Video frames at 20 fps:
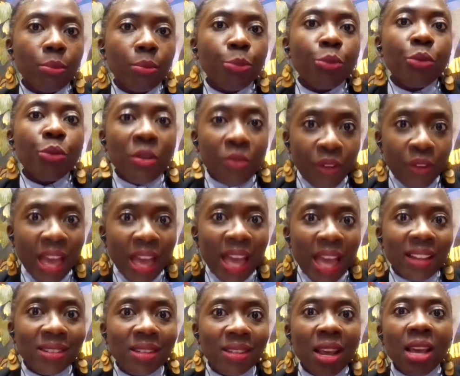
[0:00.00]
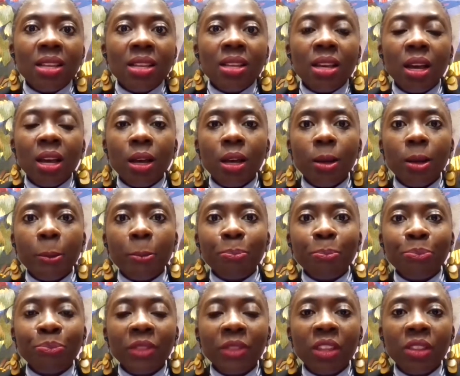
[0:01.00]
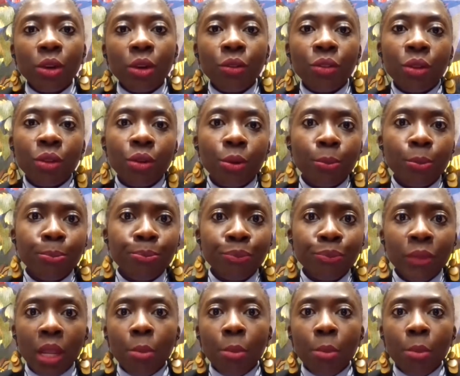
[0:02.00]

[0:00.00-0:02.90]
prevent the